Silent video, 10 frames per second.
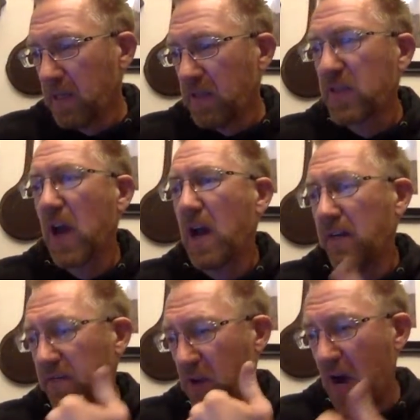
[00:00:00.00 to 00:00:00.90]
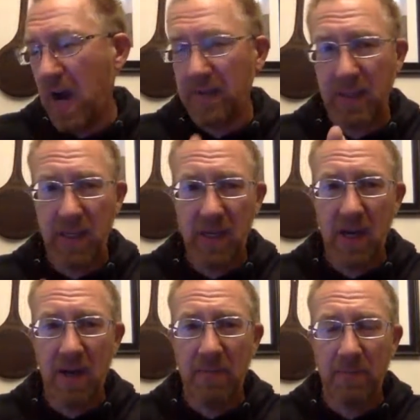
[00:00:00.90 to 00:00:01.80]
So I've got the,
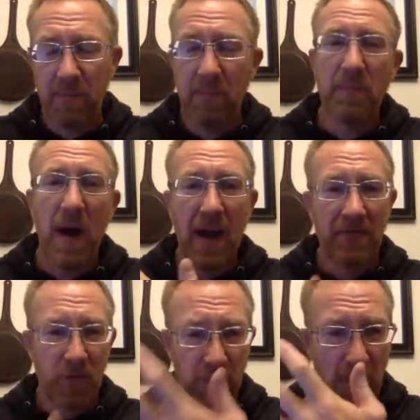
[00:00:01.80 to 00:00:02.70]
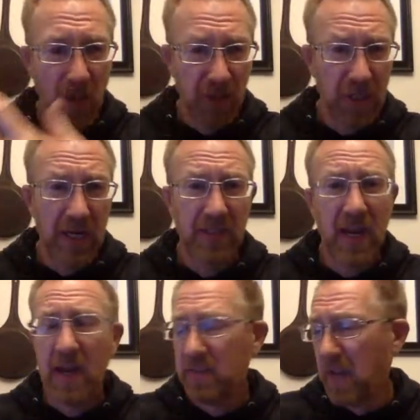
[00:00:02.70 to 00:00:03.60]
I have to apologize,
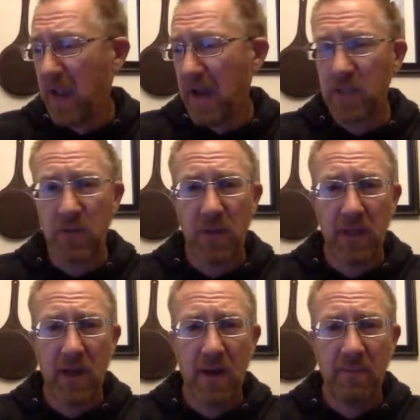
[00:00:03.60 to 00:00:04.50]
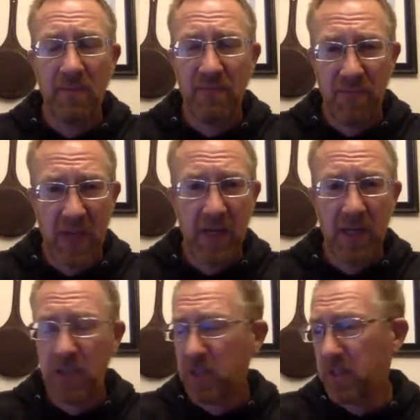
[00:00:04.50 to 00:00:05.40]
guys. I actually
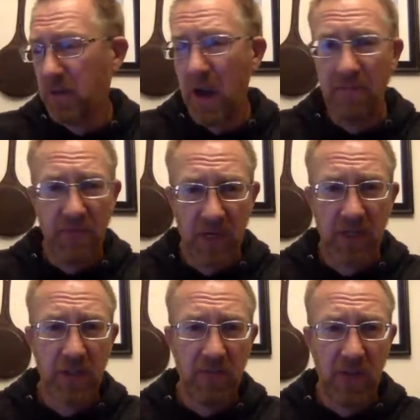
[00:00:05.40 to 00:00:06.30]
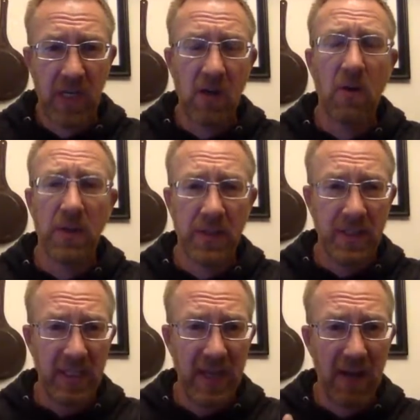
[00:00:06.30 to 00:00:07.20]
finished the video on the
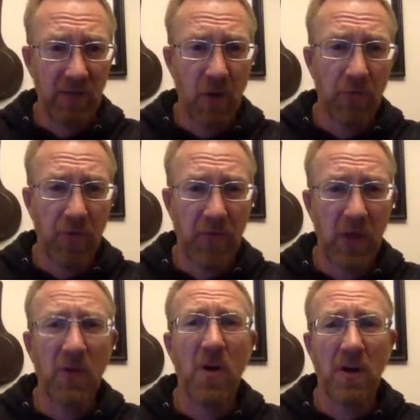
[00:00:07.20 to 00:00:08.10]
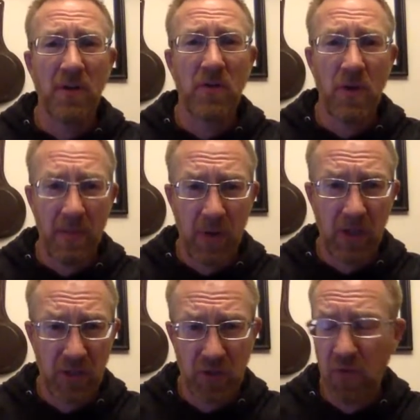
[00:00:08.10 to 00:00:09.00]
detailed overview on
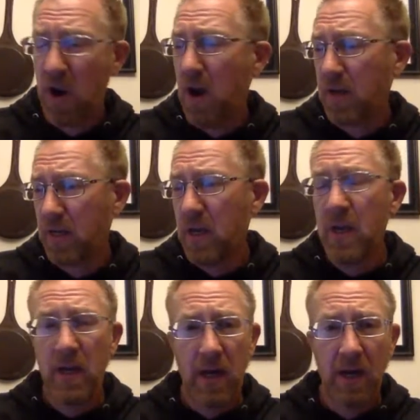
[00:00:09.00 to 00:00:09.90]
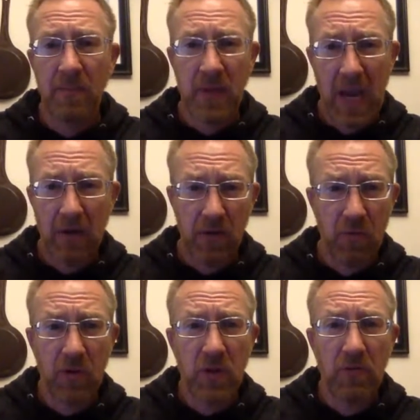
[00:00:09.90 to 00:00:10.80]
Grandpa's truck, Coyote
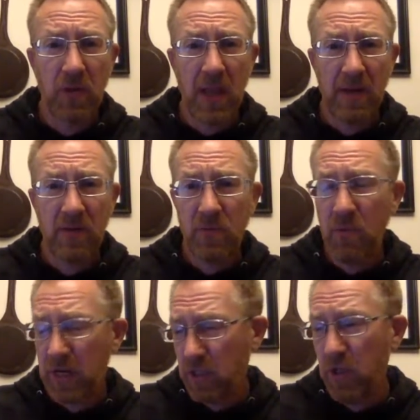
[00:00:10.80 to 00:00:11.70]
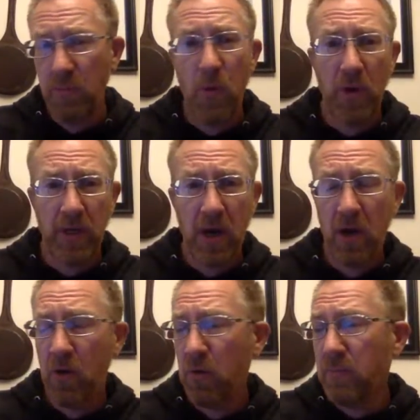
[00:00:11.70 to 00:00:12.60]
Works Overland Rig
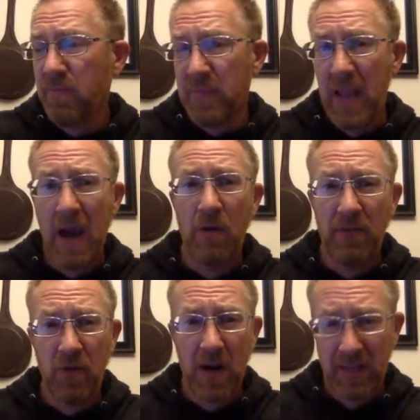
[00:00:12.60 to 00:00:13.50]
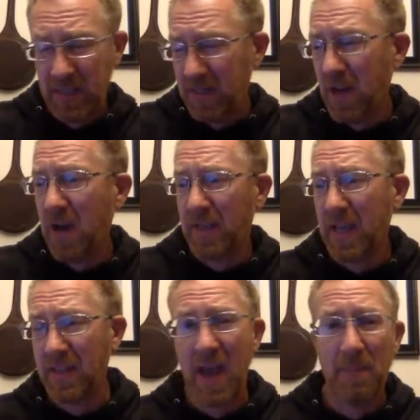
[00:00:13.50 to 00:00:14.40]
2.0. However, I did not
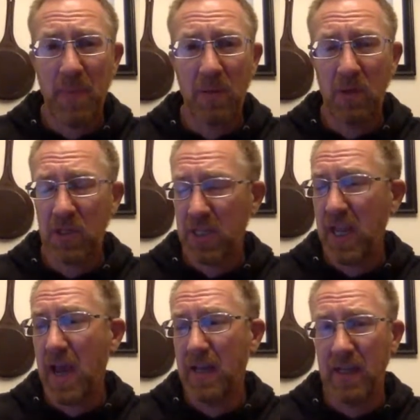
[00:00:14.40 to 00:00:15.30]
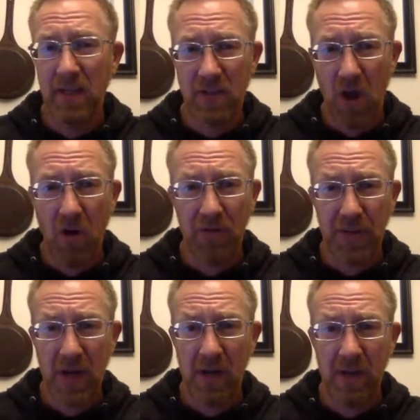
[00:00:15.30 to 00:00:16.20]
get that published yet. It is all
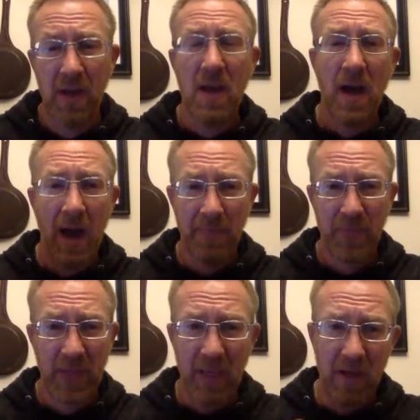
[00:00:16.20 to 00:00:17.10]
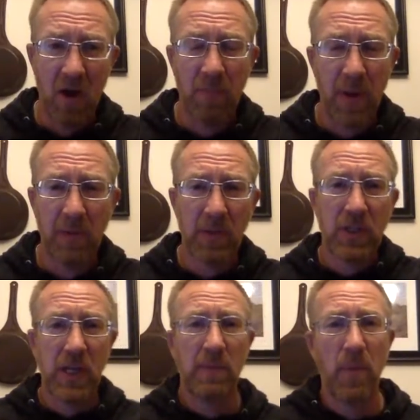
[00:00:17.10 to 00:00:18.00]
done. I'm thinking I'll
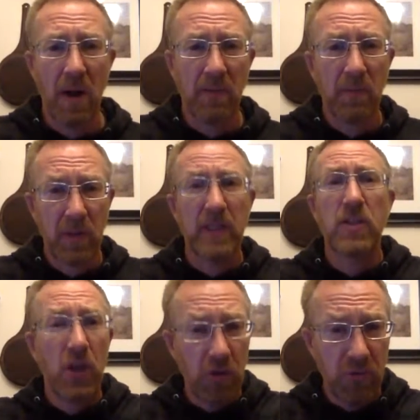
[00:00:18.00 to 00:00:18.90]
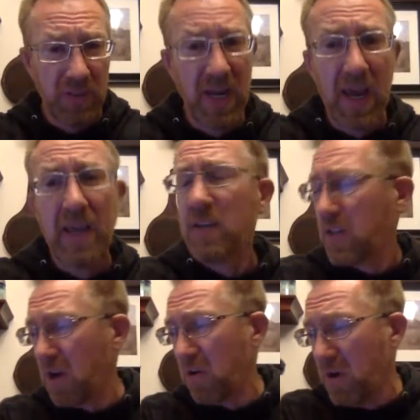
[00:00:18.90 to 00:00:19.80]
publish it probably Tuesday.
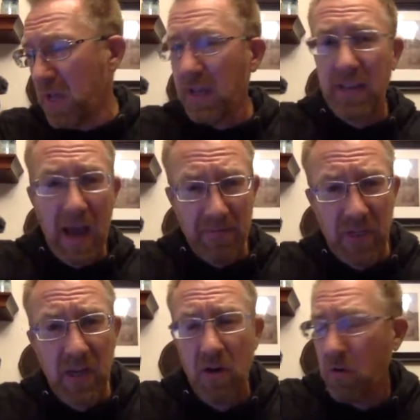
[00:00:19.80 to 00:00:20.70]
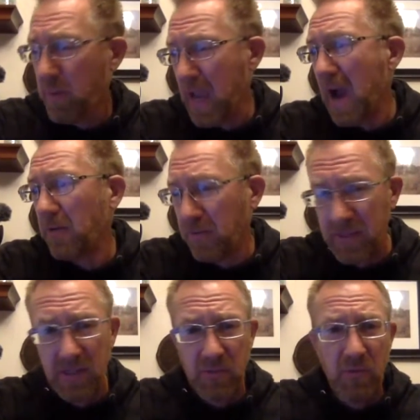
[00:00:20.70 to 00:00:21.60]
So that video will be out
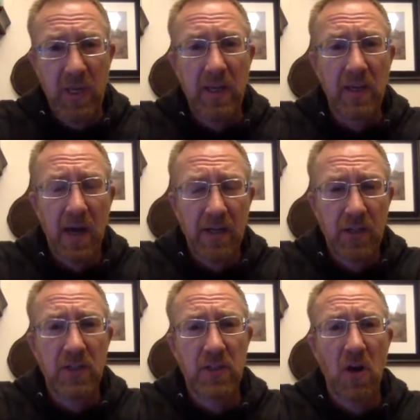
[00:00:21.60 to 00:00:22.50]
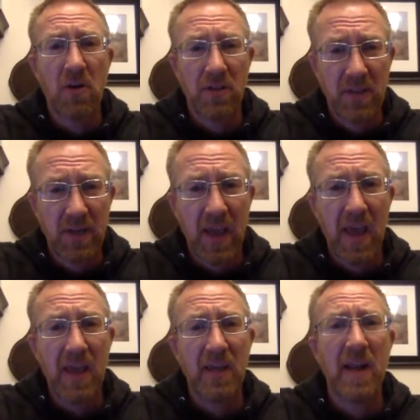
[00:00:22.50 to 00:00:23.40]
this week. I just started
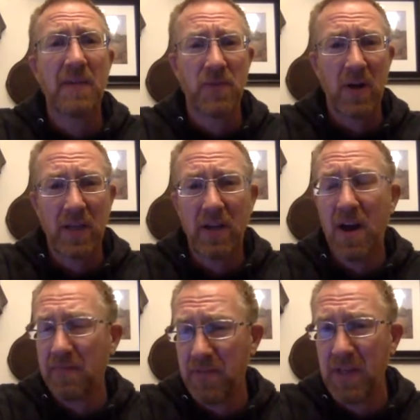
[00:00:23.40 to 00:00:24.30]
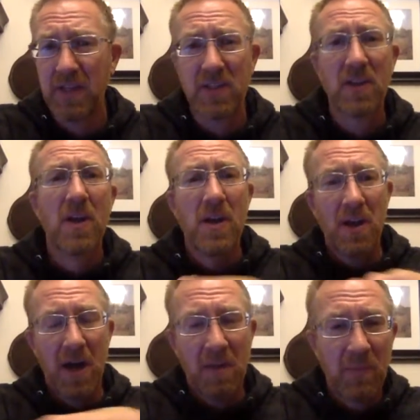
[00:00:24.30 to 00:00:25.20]
today. And after I get off this
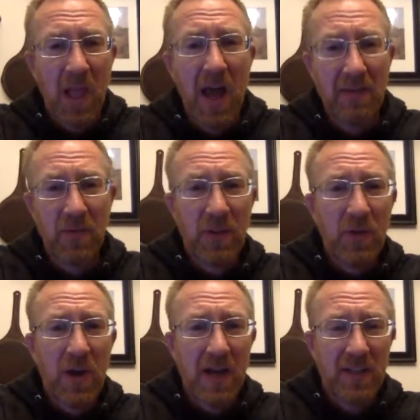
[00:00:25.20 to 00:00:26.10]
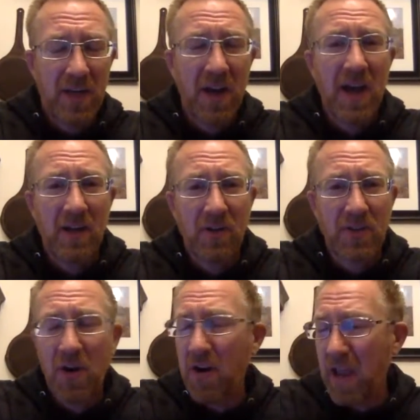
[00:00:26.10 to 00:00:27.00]
live with you guys, I'll
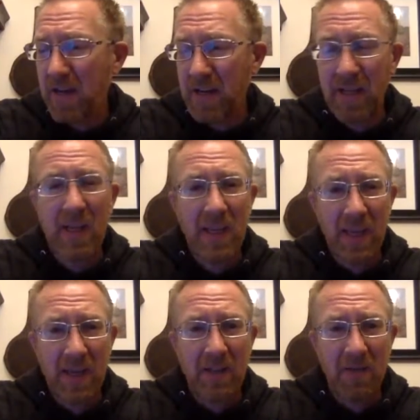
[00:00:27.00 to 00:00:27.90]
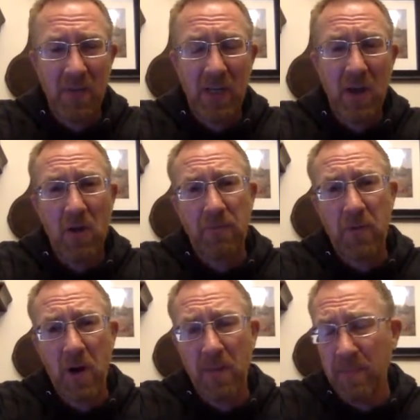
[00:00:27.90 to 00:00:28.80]
start editing in the video
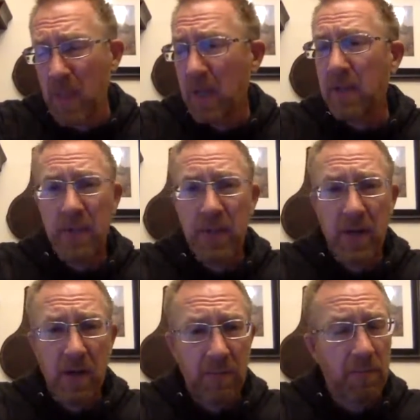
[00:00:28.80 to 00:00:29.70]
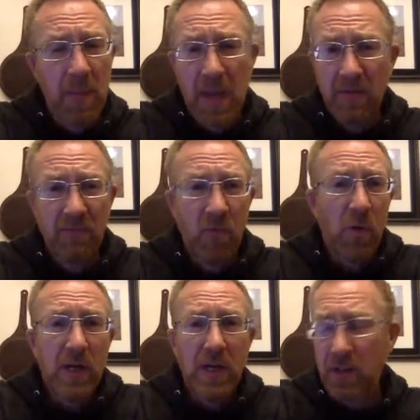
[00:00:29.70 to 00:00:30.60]
from the maiden
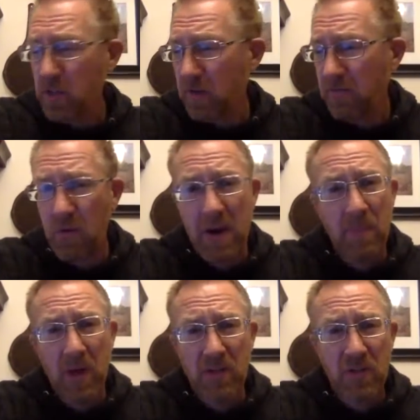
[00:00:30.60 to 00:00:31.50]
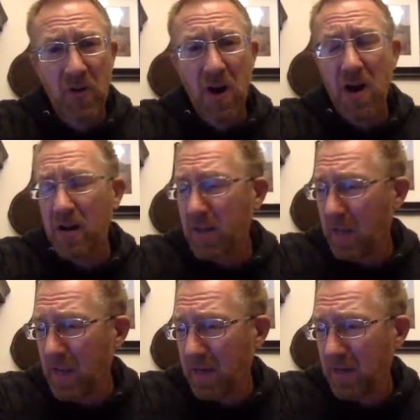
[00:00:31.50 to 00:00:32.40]
voyage of Grandpa's truck.
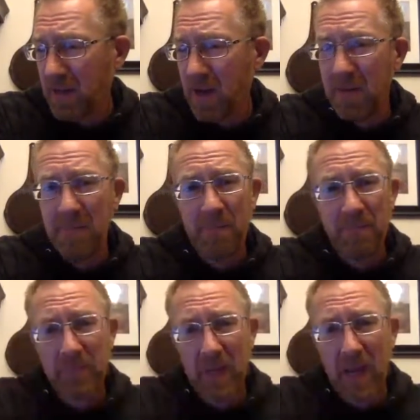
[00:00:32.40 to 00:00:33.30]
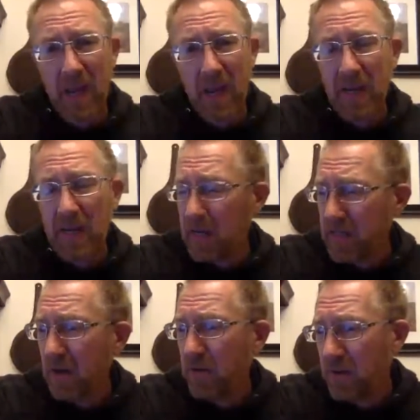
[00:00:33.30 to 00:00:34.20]
And God, I got to
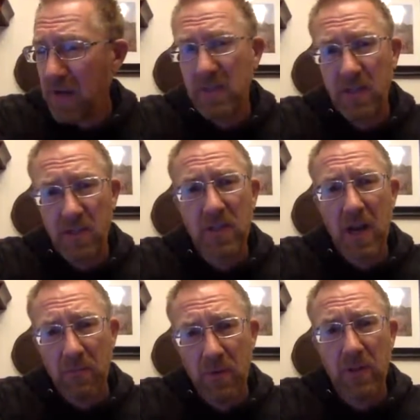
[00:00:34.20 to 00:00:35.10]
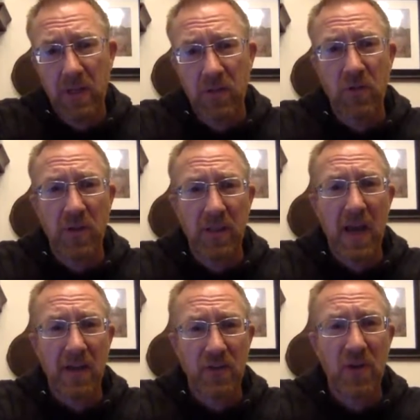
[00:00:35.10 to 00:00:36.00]
tell you guys, I really
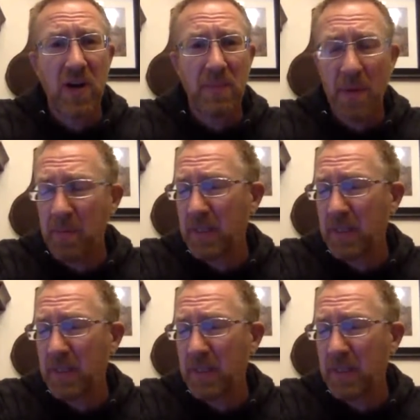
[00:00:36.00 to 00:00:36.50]
enjoyed that trip.